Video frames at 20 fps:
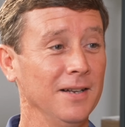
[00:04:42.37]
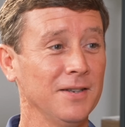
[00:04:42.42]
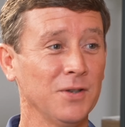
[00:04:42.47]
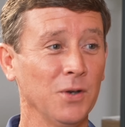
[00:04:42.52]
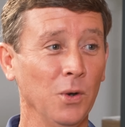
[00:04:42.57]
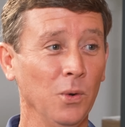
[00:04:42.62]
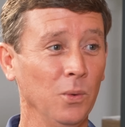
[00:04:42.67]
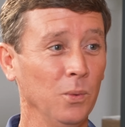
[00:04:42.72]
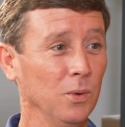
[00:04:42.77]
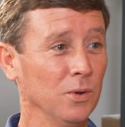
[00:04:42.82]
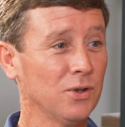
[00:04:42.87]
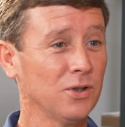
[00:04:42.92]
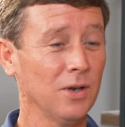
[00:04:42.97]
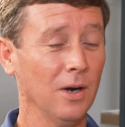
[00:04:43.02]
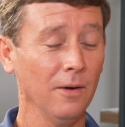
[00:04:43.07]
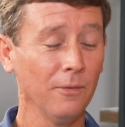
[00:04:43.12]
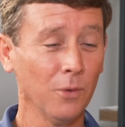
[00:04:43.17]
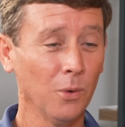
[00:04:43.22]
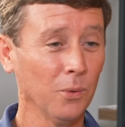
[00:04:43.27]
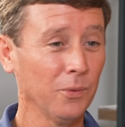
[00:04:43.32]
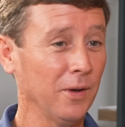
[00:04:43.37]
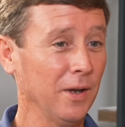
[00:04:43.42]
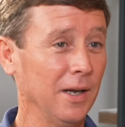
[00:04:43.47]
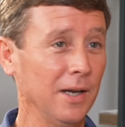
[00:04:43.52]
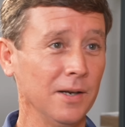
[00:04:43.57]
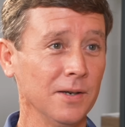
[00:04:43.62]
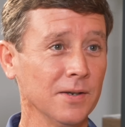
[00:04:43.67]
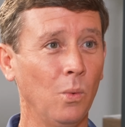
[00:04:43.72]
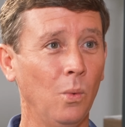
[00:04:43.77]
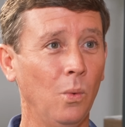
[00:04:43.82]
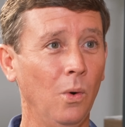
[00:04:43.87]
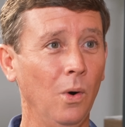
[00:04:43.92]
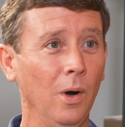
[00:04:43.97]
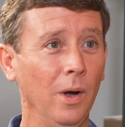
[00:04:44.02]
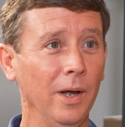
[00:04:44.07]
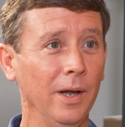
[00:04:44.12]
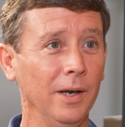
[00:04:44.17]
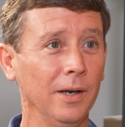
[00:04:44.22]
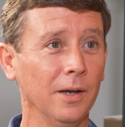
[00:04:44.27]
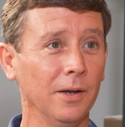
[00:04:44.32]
so several things. One,